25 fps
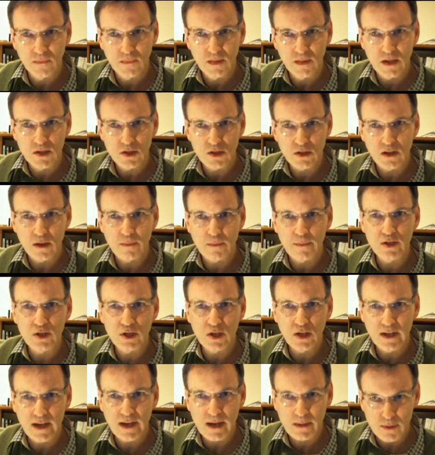So that means
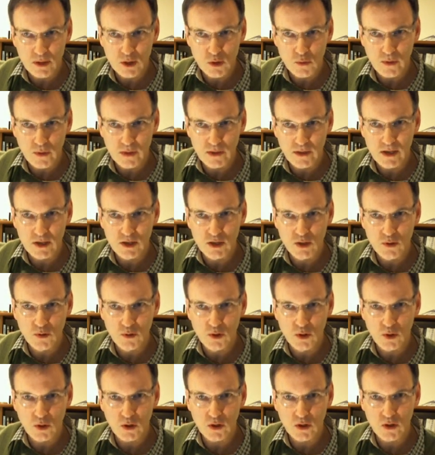you can get between these 2
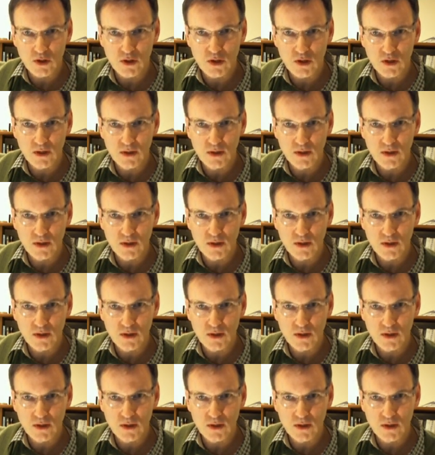chords